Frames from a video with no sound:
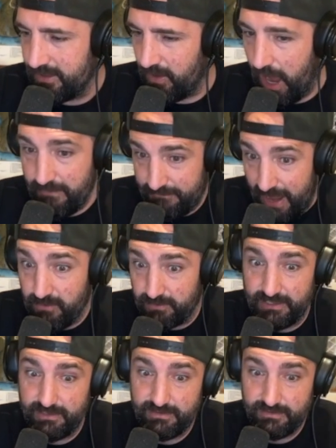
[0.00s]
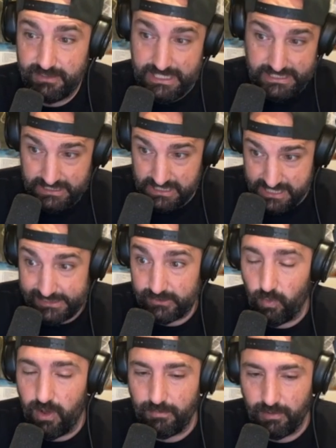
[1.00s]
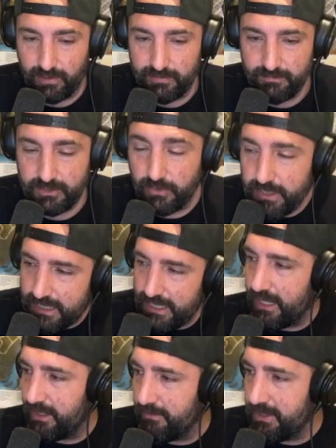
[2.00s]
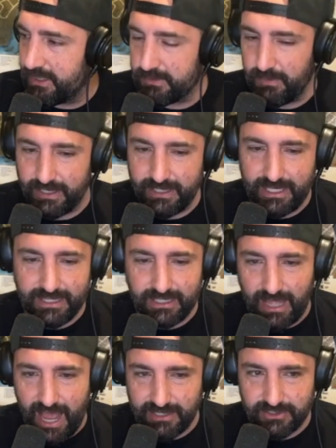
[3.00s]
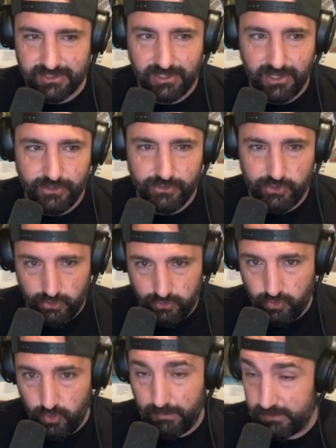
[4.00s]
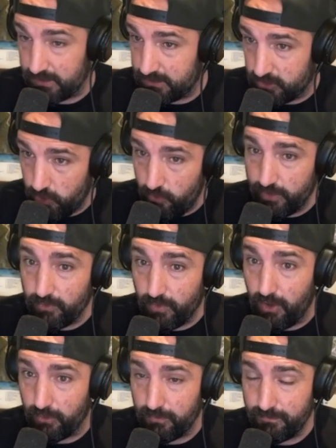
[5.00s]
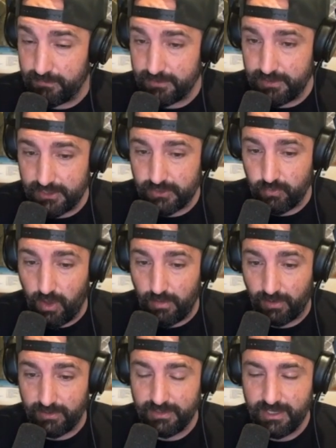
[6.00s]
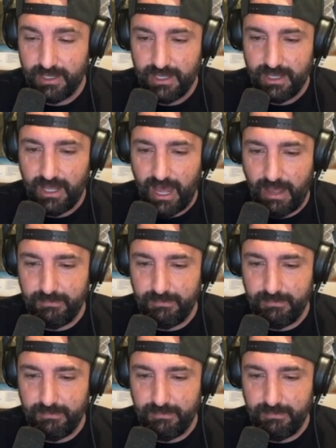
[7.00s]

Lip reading: I found it. It's this Walmart. So, and let me explain. In the last 2 trips, 2 in a row to this Walmart, I've